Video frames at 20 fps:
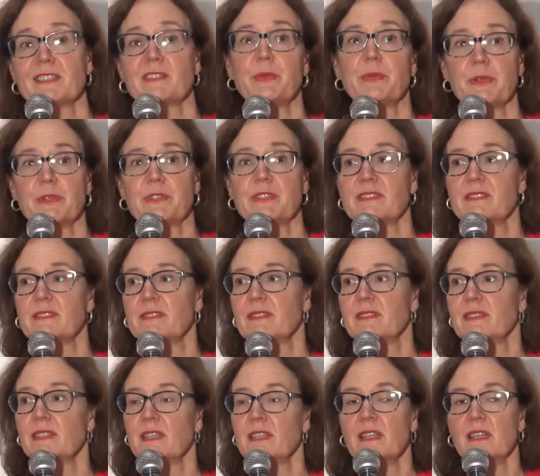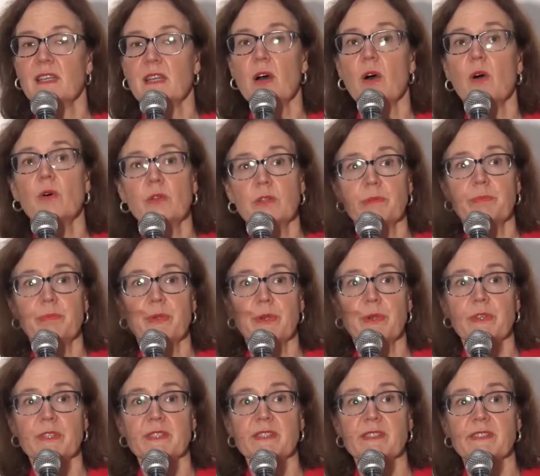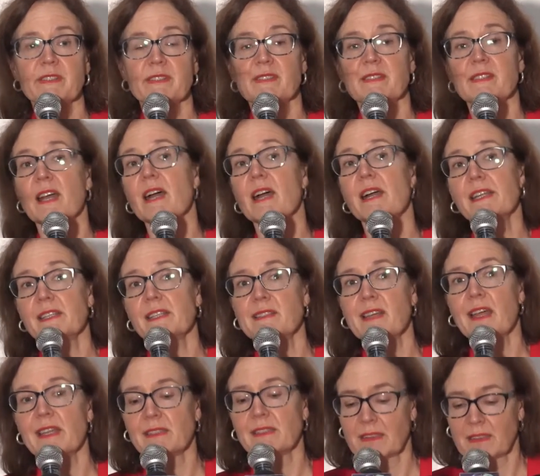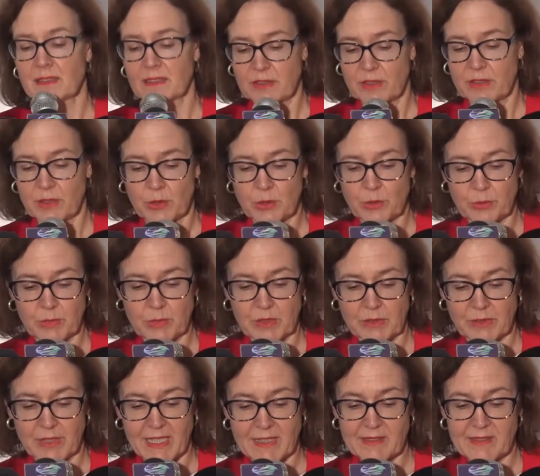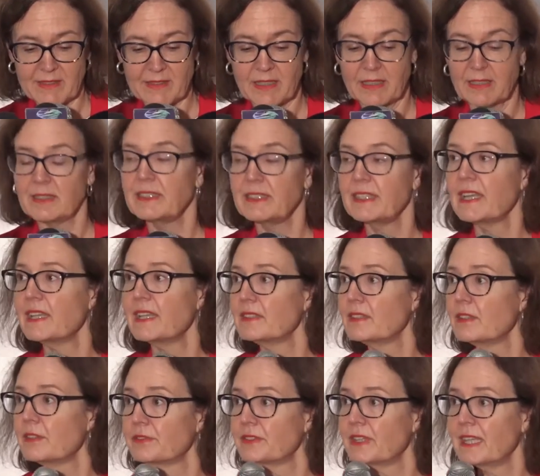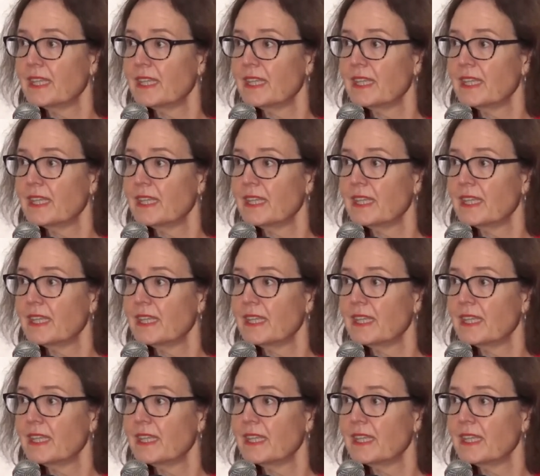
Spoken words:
person, older persons are entitled to human rights till the end of their